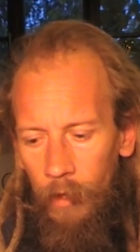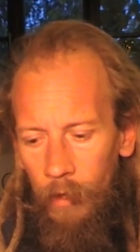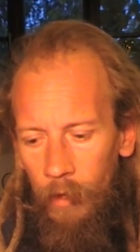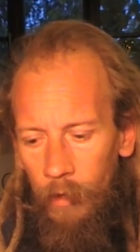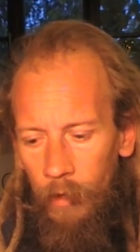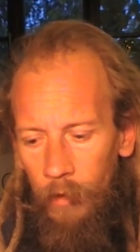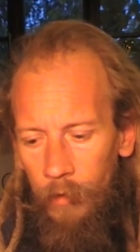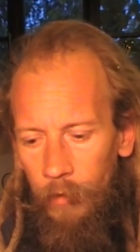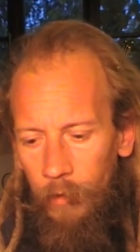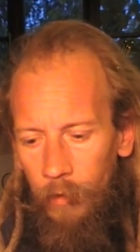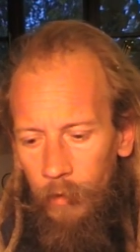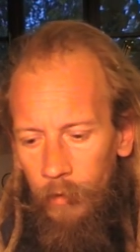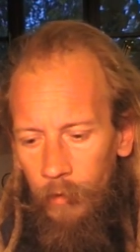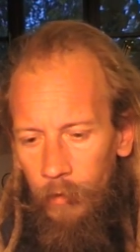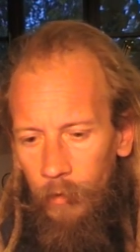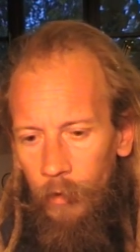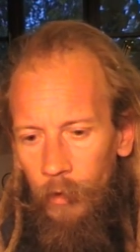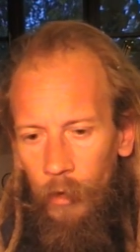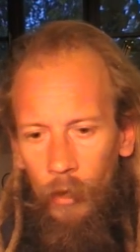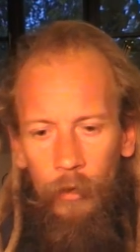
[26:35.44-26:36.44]

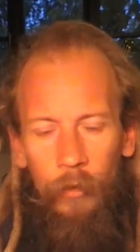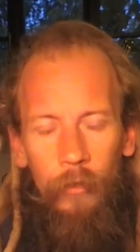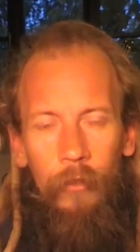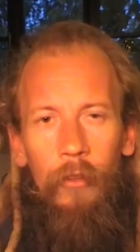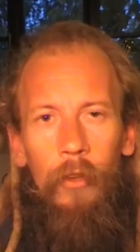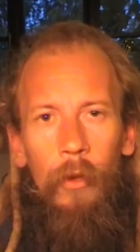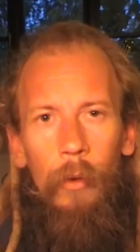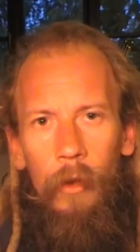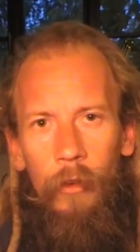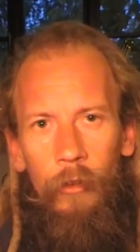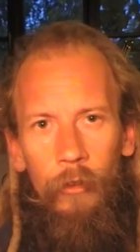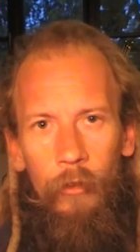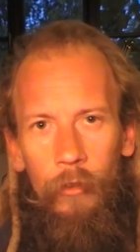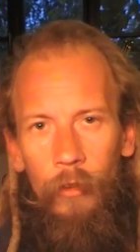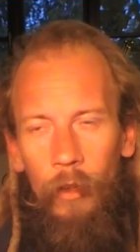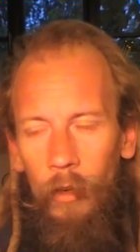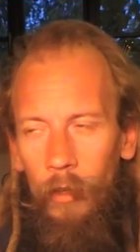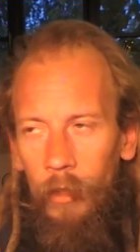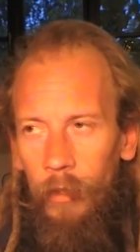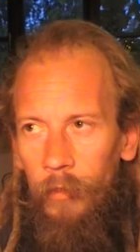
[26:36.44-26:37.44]
you know, it's
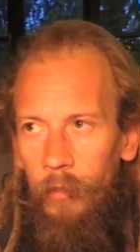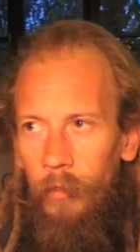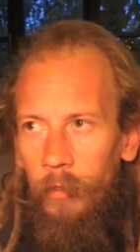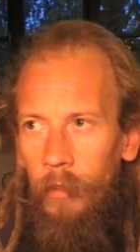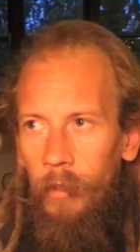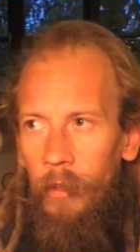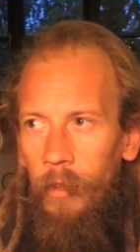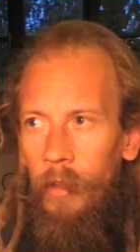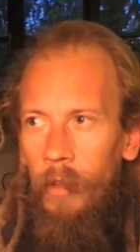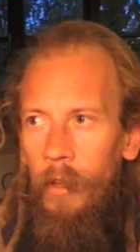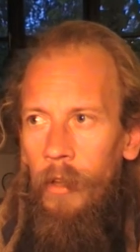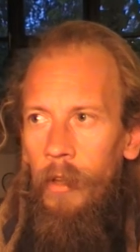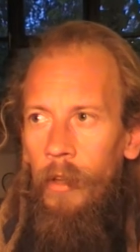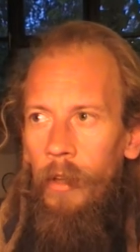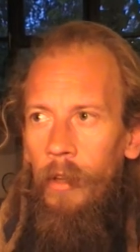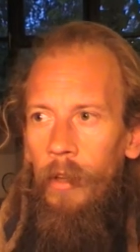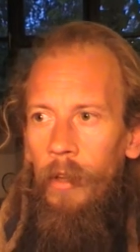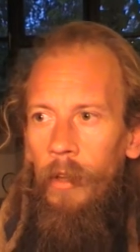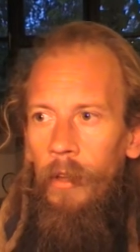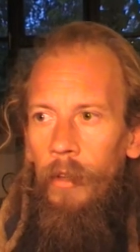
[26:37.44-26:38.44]
$200.
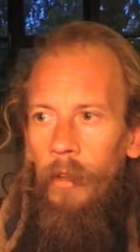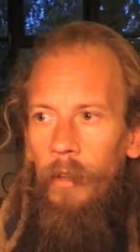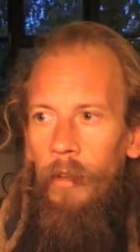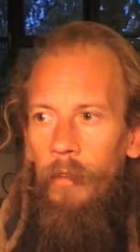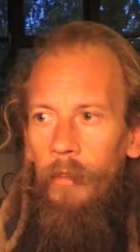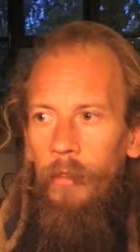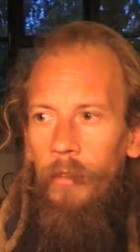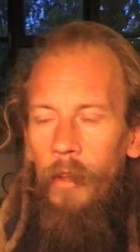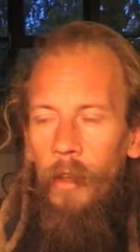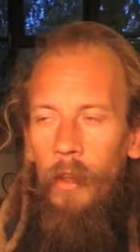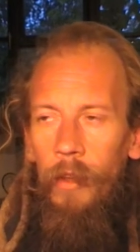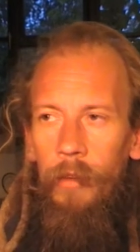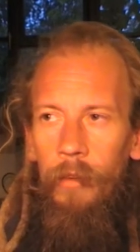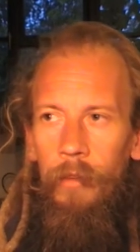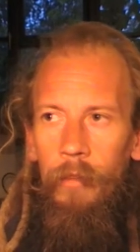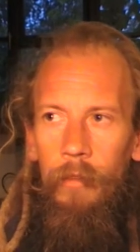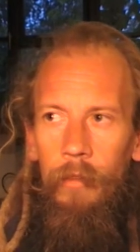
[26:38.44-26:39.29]
So,